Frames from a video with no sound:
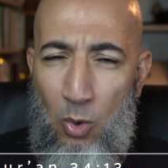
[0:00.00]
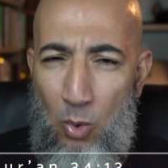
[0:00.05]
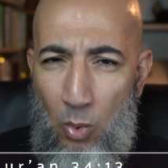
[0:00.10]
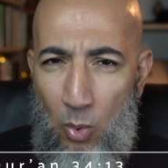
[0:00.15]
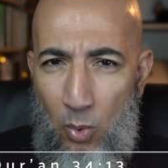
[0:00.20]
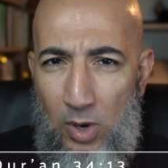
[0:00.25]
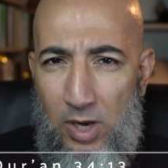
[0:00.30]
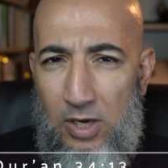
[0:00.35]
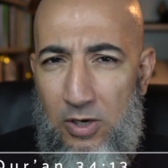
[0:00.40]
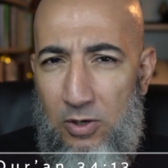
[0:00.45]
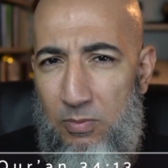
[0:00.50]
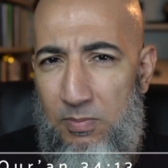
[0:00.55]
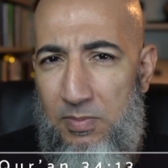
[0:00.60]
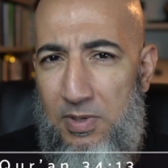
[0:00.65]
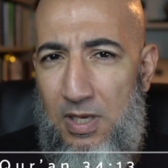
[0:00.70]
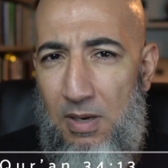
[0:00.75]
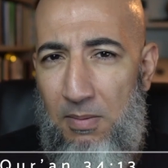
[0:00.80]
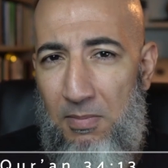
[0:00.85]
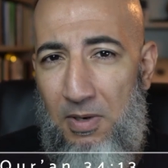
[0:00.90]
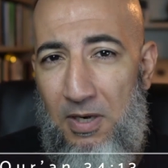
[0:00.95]
Will you
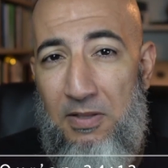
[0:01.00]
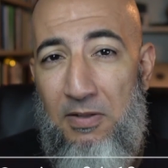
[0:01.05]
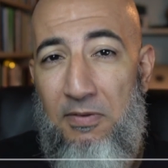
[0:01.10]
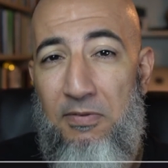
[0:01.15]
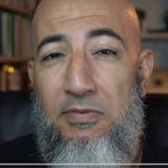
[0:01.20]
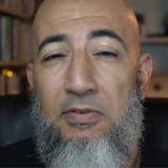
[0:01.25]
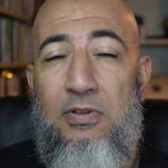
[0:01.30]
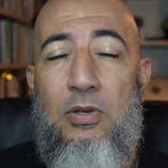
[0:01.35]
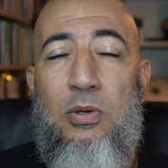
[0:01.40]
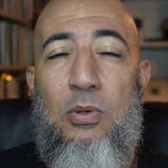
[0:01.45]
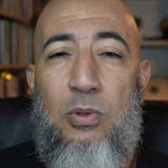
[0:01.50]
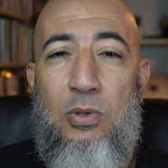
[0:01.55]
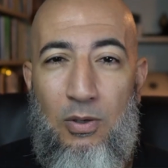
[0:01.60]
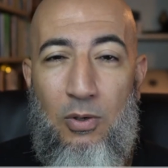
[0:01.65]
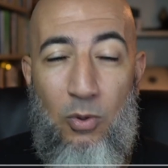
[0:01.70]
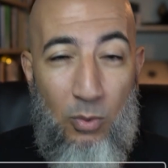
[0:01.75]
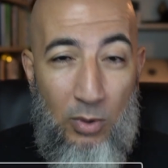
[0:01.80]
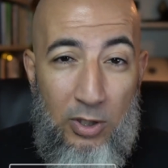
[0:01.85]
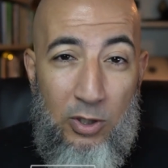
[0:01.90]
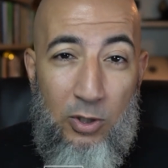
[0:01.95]
be among the few
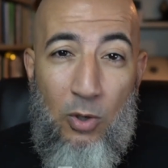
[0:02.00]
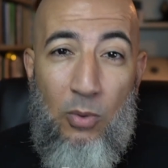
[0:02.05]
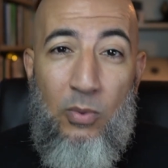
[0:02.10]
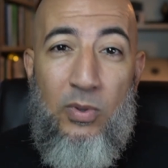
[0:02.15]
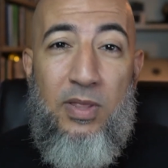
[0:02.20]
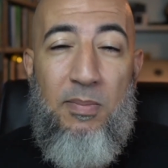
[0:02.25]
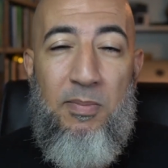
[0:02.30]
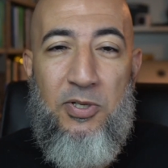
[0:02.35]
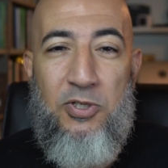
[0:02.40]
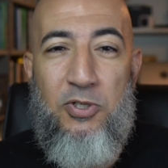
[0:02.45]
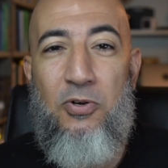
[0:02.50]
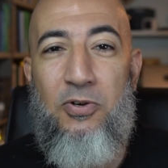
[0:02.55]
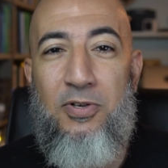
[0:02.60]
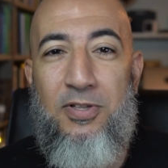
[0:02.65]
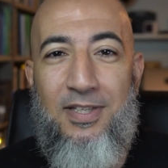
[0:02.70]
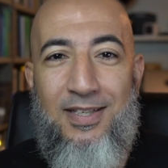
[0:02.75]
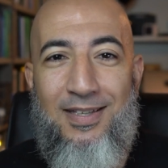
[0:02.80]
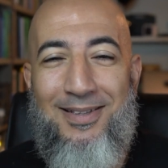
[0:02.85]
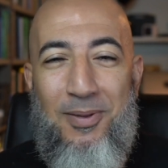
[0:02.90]
or will you go with the majority?